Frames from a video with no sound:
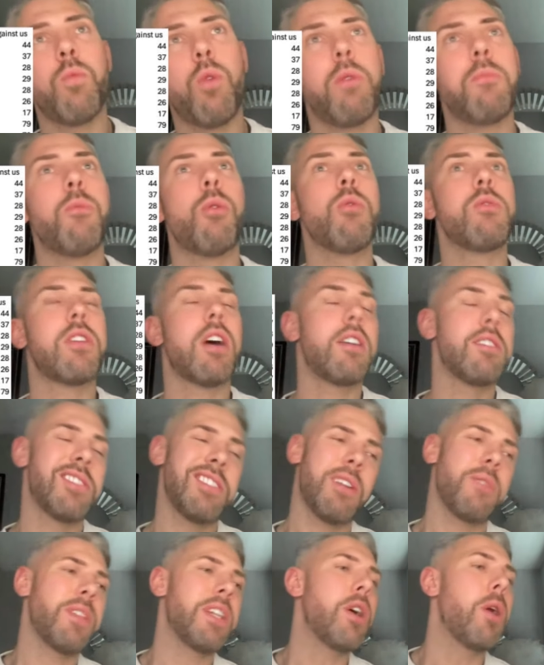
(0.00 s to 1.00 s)
Watmore does.
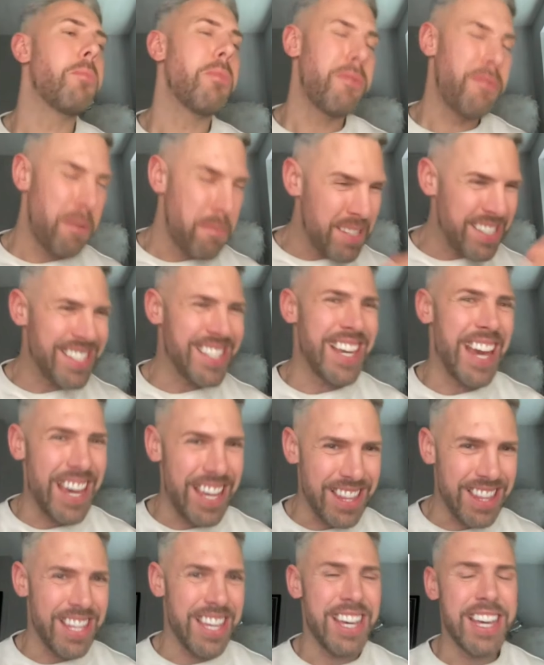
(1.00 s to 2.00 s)
And I think Obafemi's
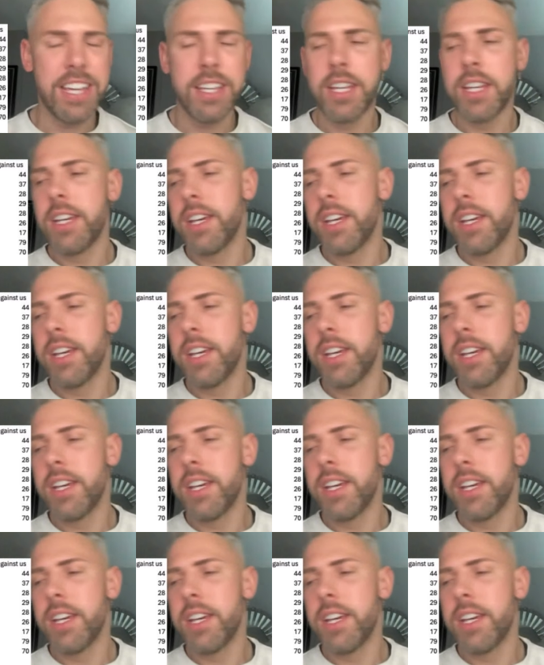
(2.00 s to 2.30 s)
getting there.